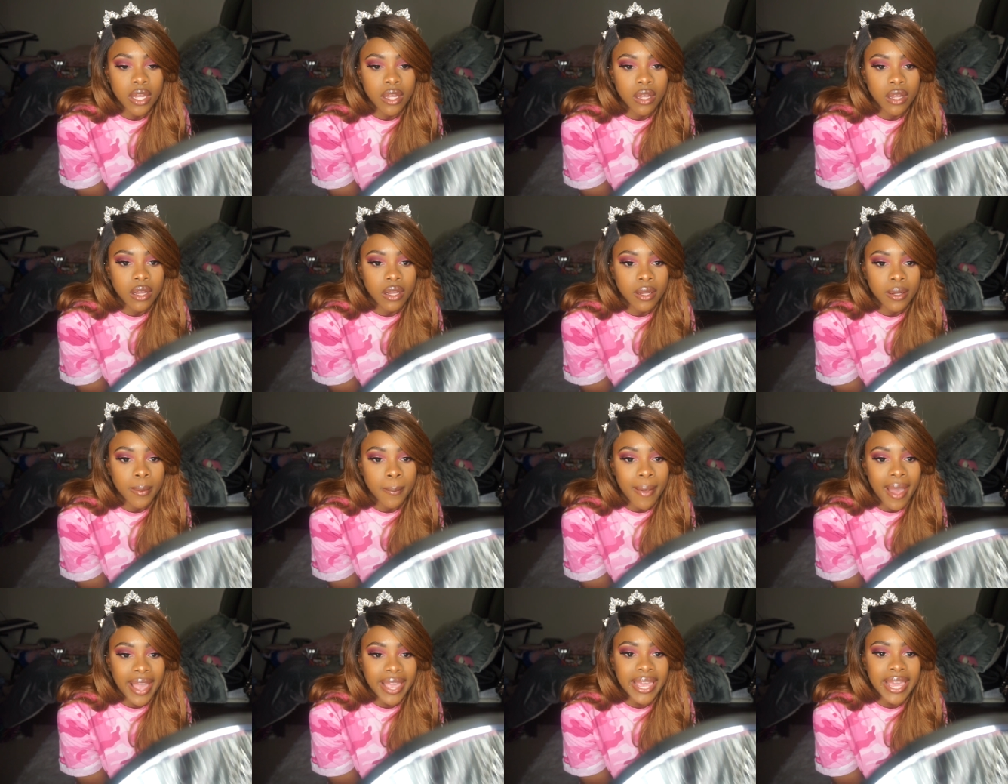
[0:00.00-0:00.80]

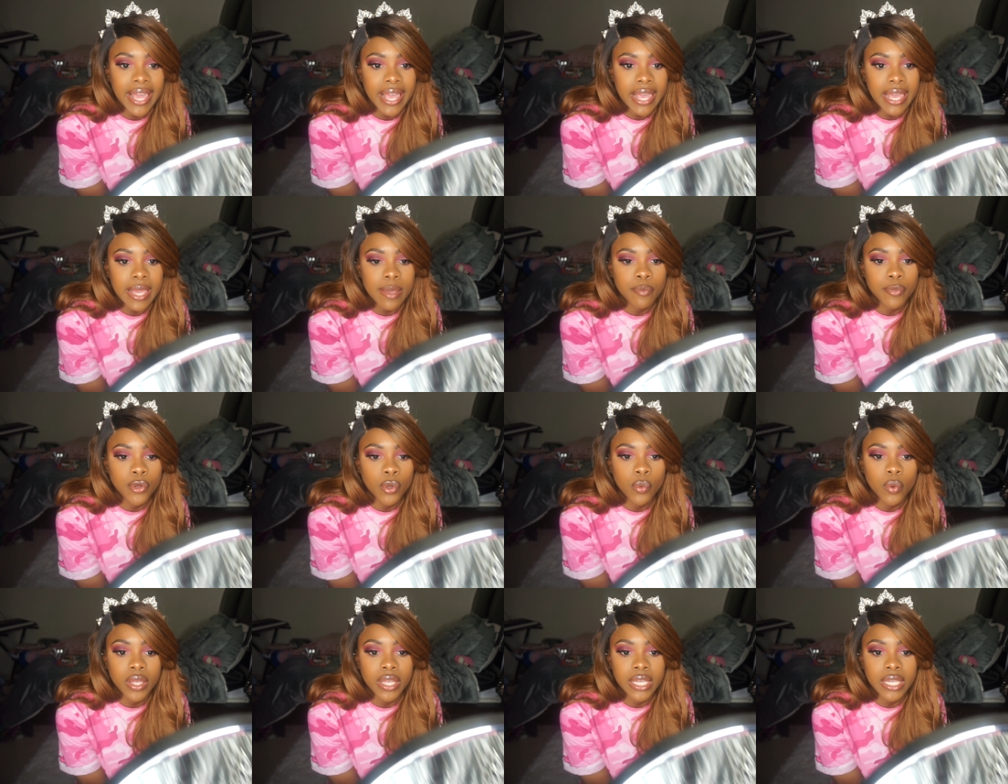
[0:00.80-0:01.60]
Um, I can't keep
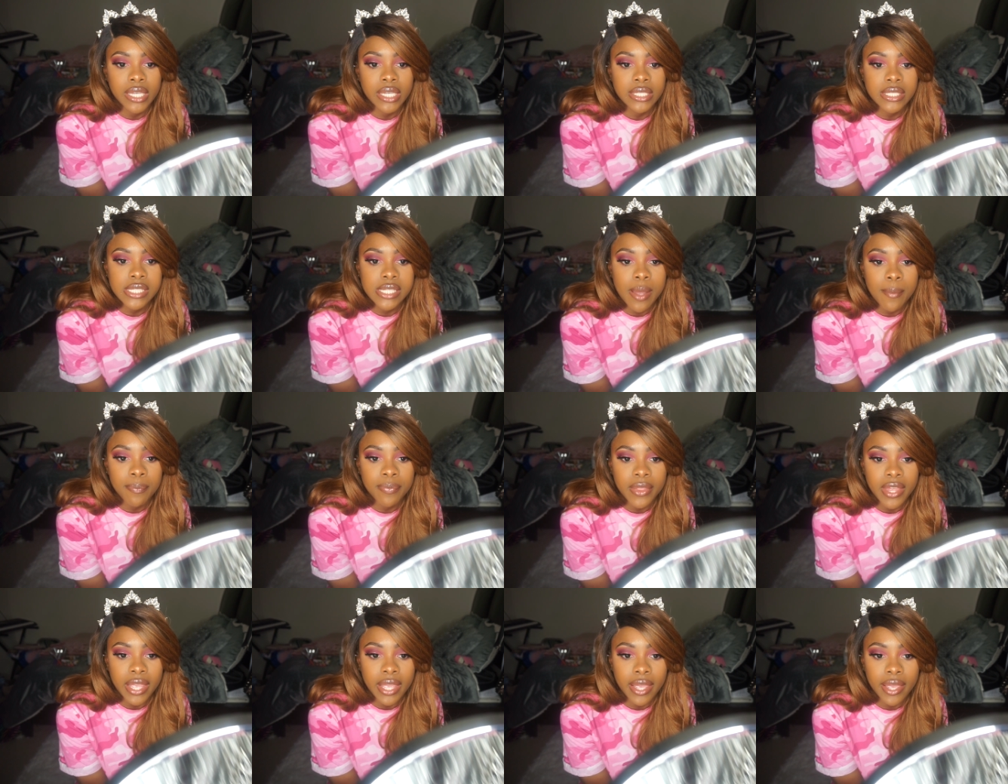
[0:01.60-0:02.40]
doing
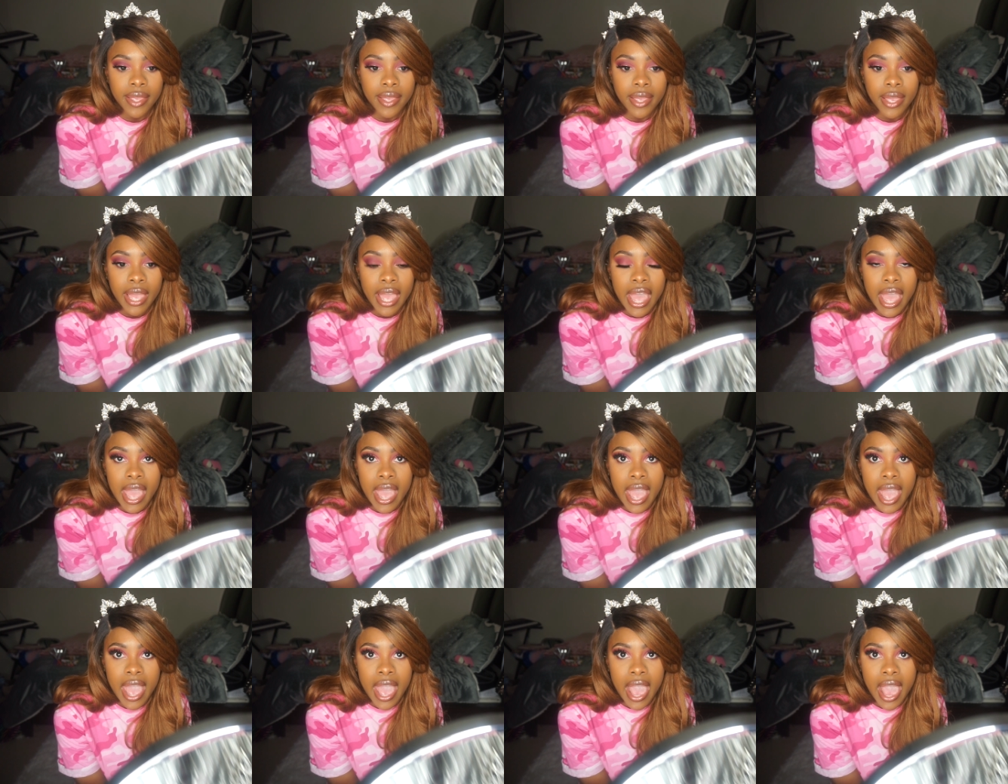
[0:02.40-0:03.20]
something
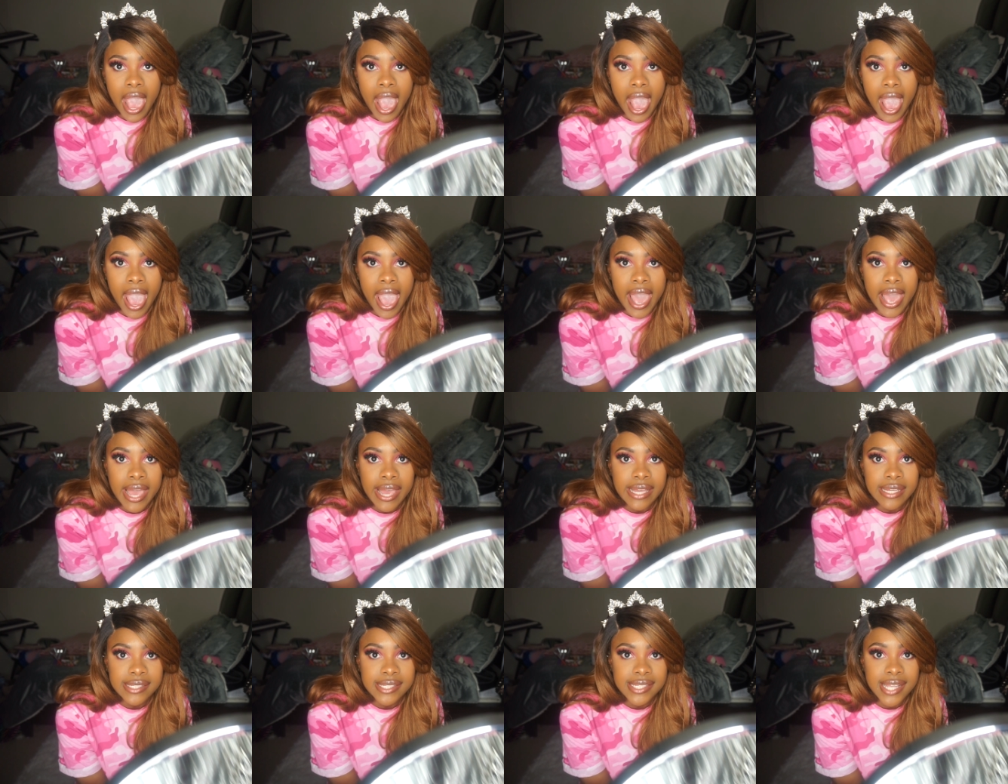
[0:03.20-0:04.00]

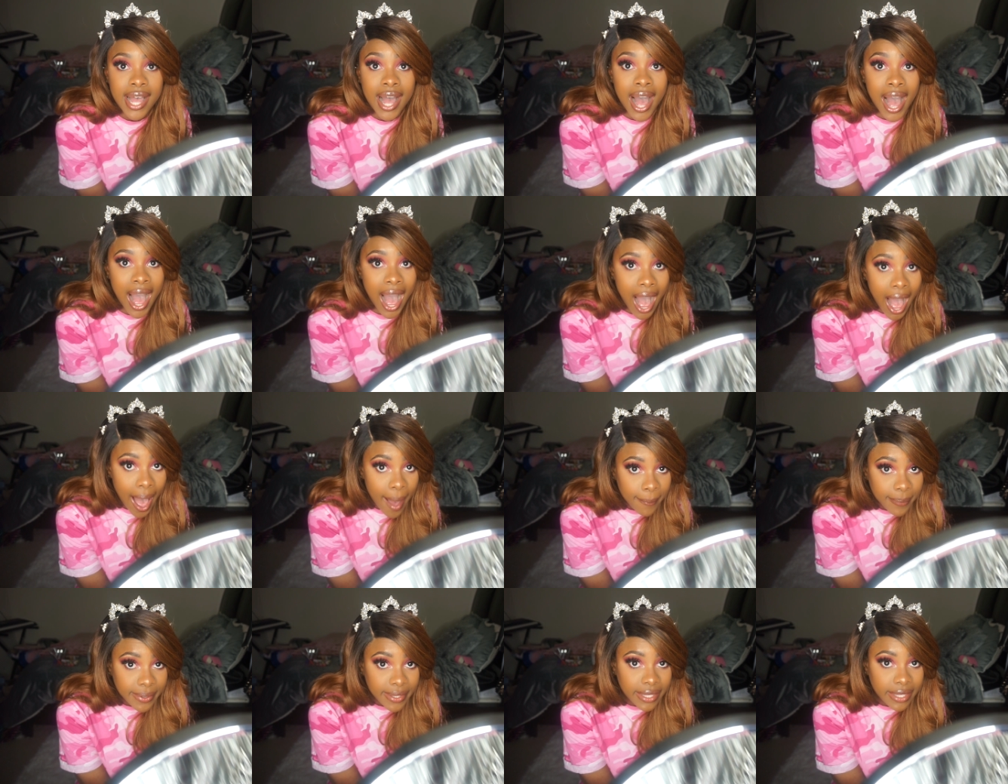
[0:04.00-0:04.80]
as a
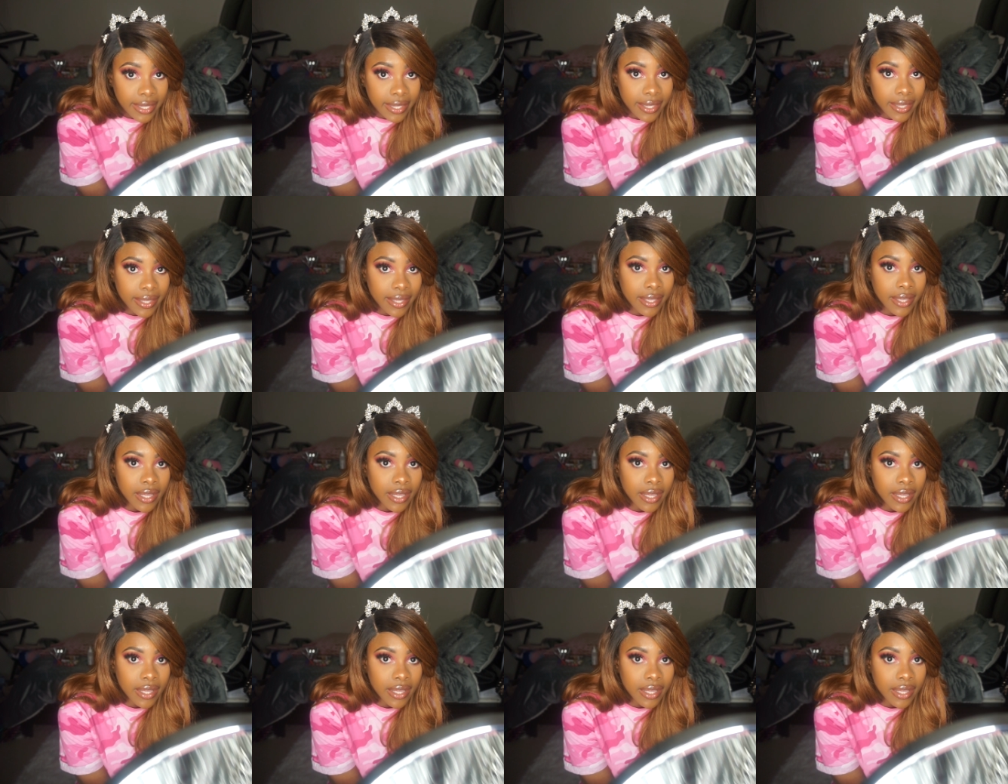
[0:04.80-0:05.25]
hobby.